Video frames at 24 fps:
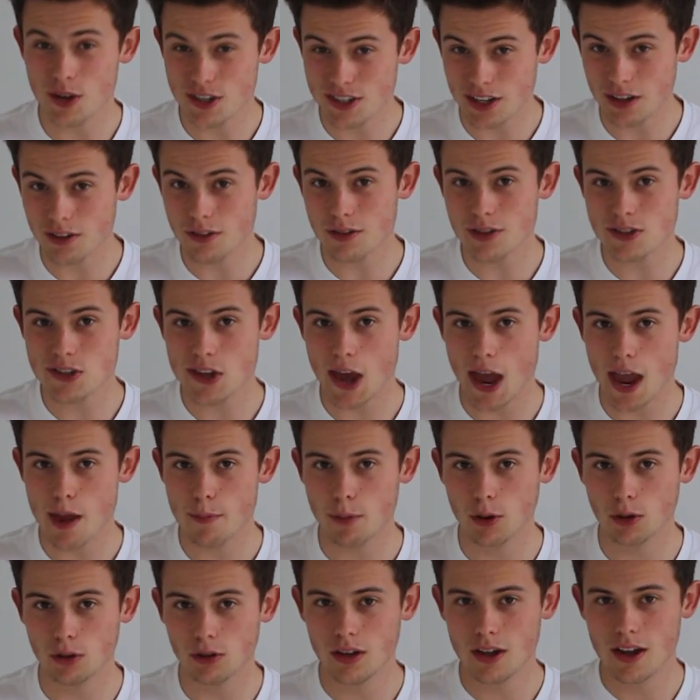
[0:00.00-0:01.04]
It's under the
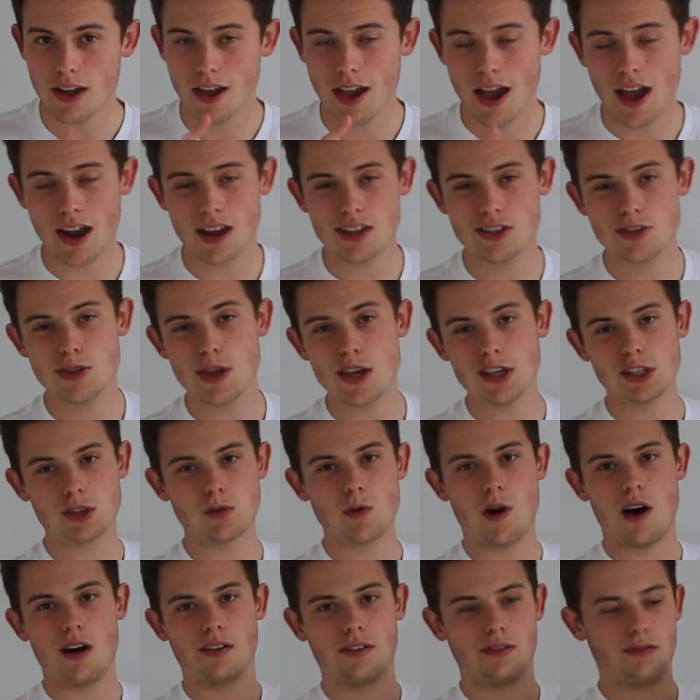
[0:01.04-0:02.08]
table and it's this
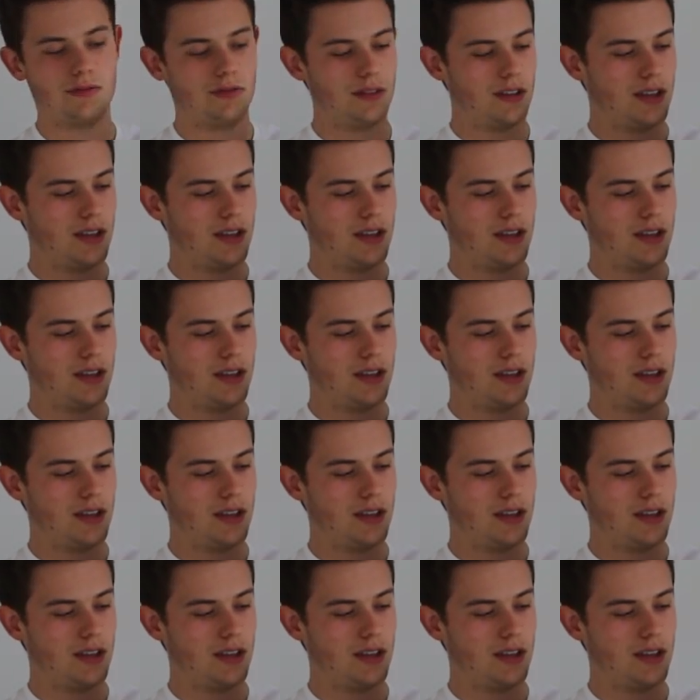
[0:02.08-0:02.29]
one.